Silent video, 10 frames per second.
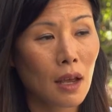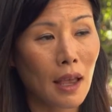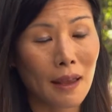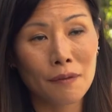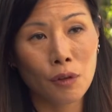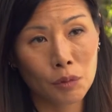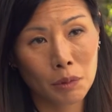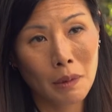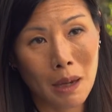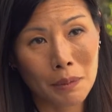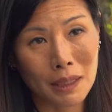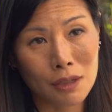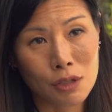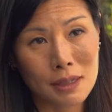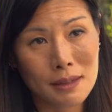and vulnerable
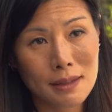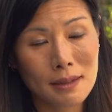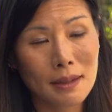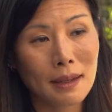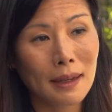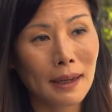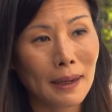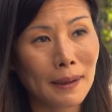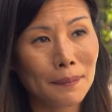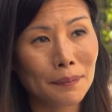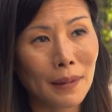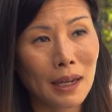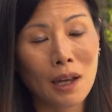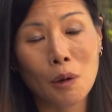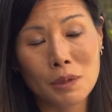populations.
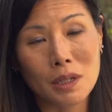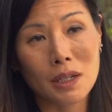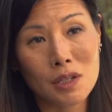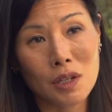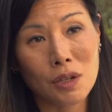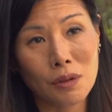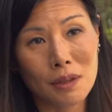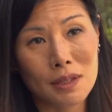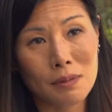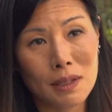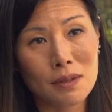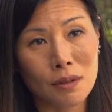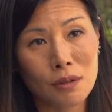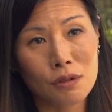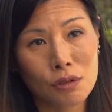And I hope to continue this
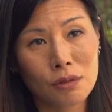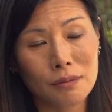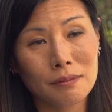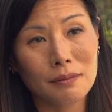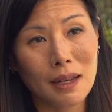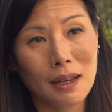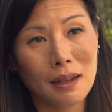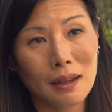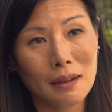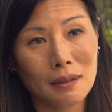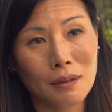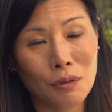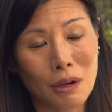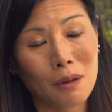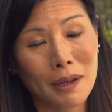research
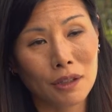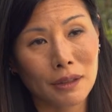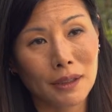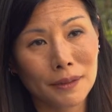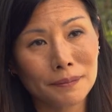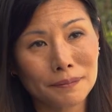throughout my career.